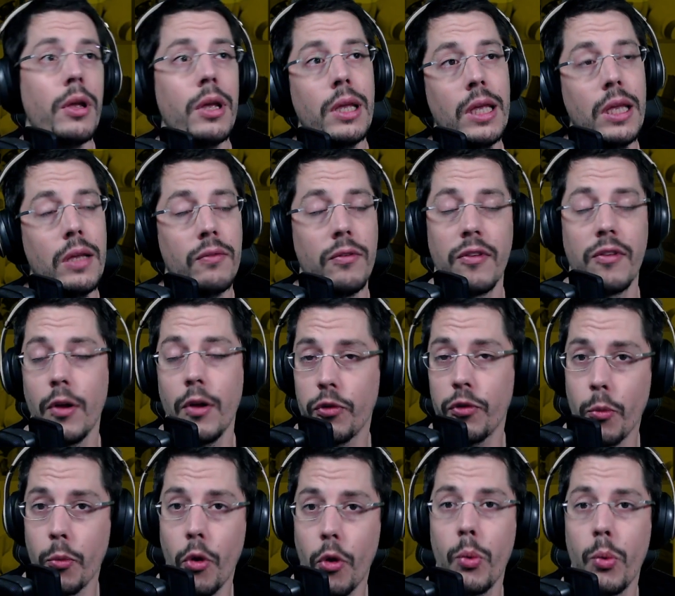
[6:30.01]
He even
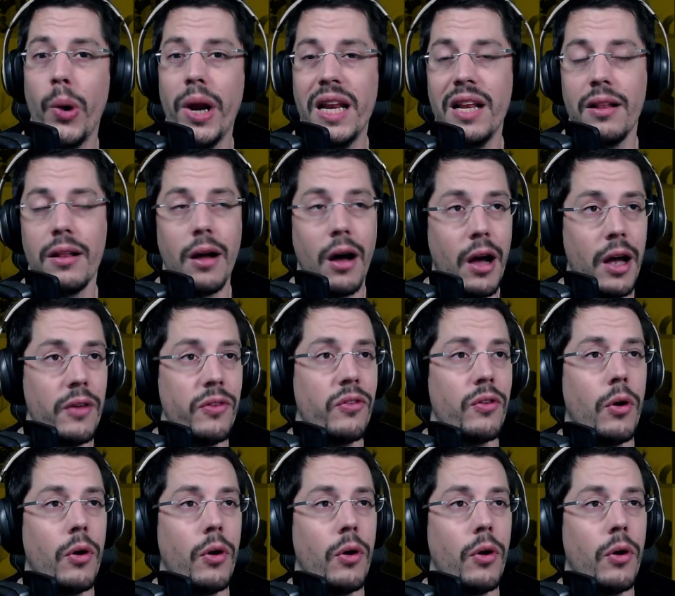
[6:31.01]
slows more when he dies,